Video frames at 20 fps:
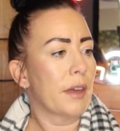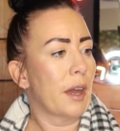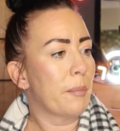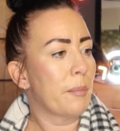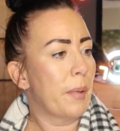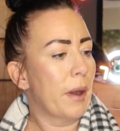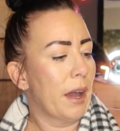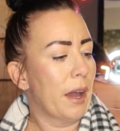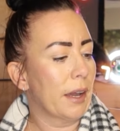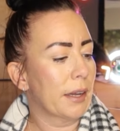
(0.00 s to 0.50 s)

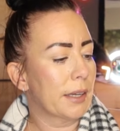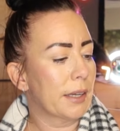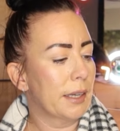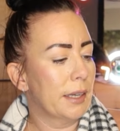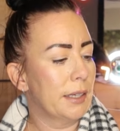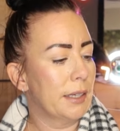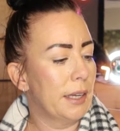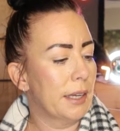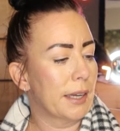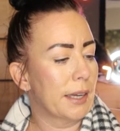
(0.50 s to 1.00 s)
that pack,
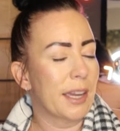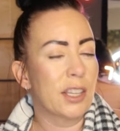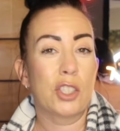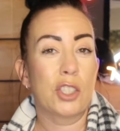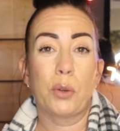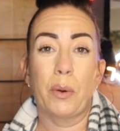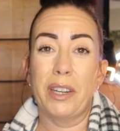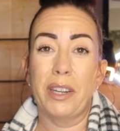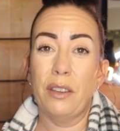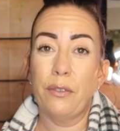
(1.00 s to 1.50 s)
and you get
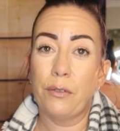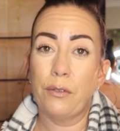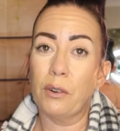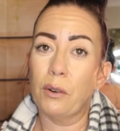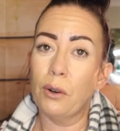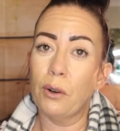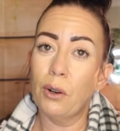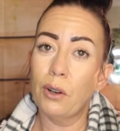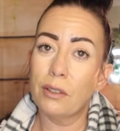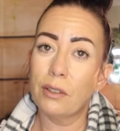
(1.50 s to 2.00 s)

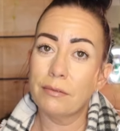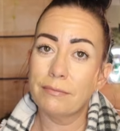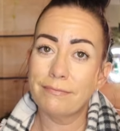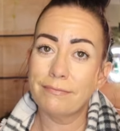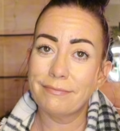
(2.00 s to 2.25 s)
24.